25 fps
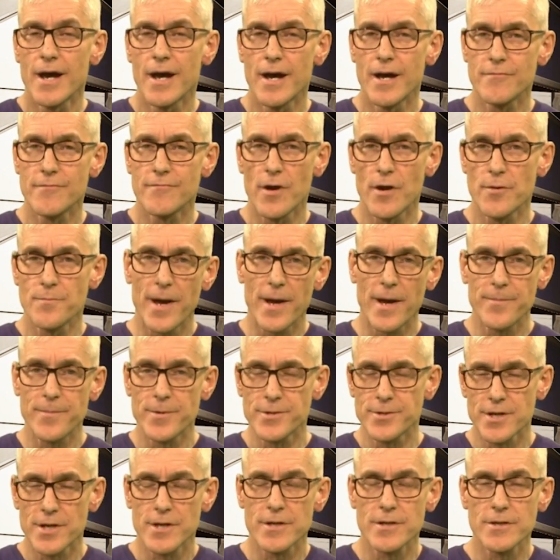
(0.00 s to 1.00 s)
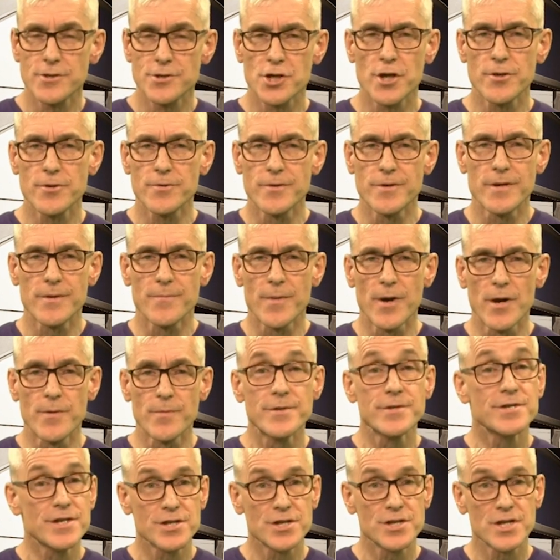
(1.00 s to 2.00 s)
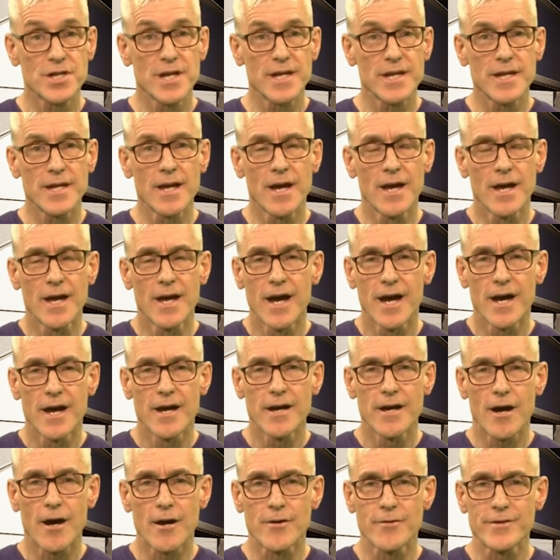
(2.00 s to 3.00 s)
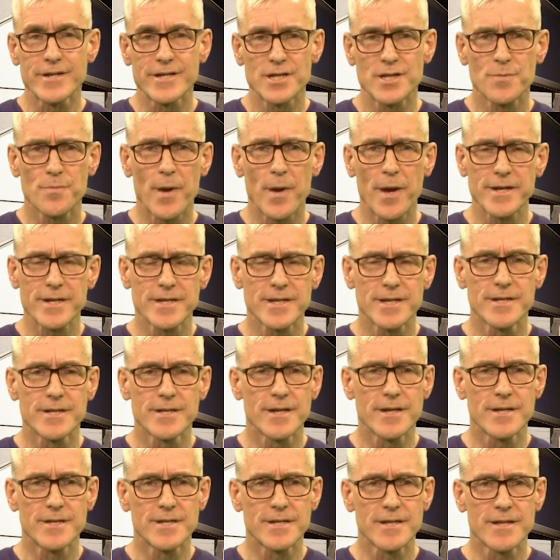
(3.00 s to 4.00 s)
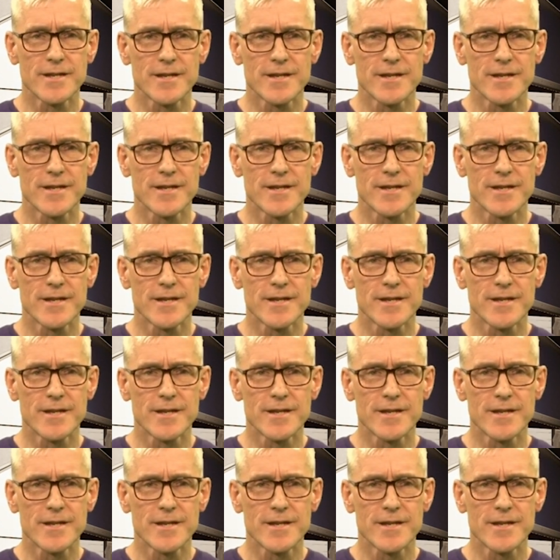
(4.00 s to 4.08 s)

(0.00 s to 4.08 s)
roadmap, as I'll show you in a moment, to see our expected